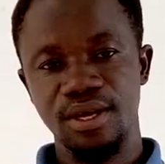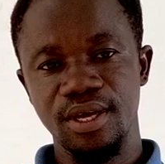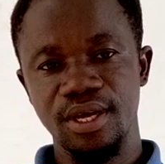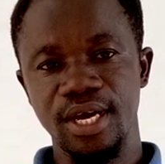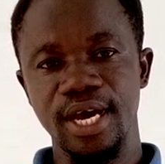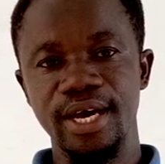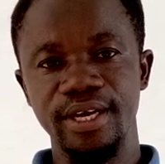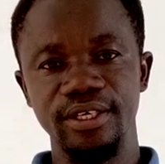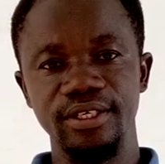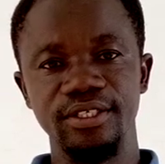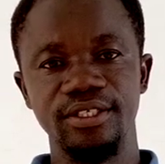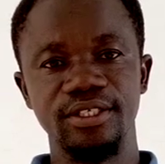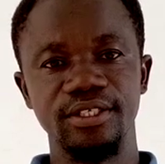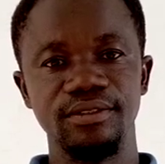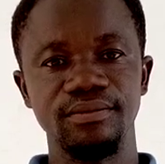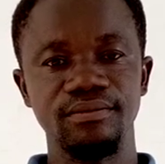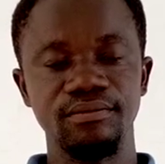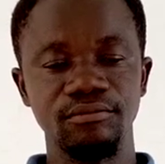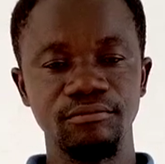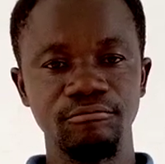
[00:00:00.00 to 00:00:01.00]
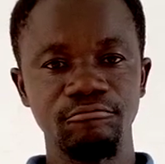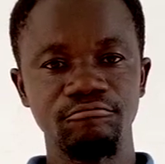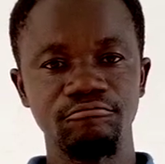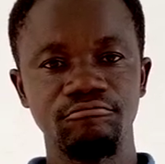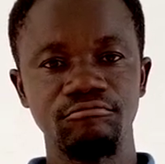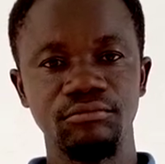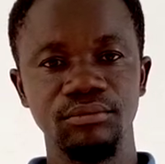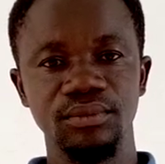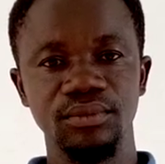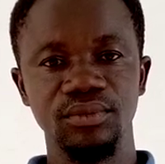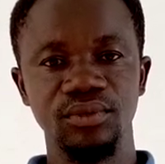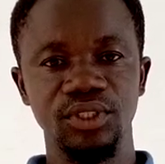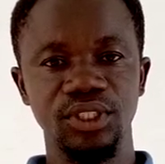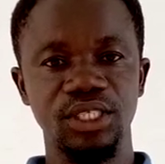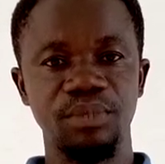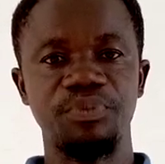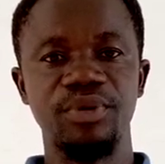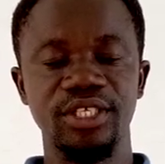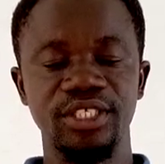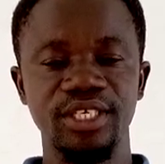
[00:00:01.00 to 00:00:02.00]
And the
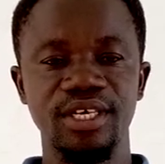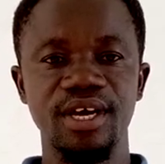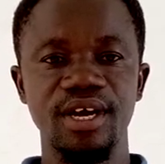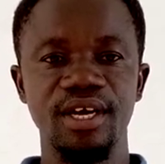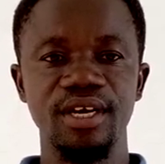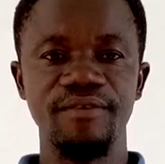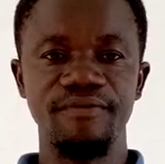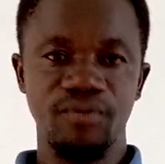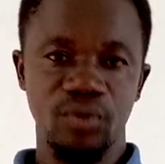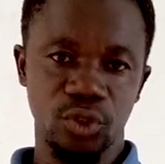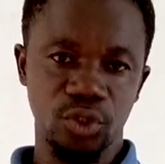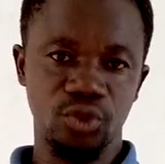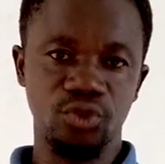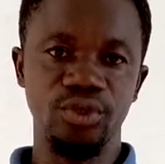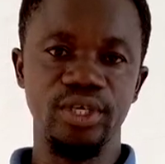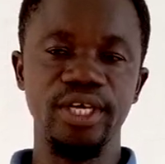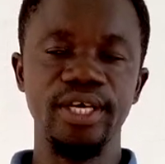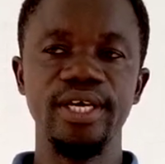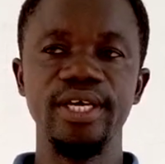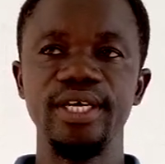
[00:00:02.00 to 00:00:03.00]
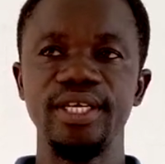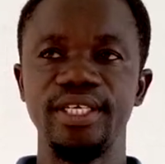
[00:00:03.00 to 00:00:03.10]
practical for today,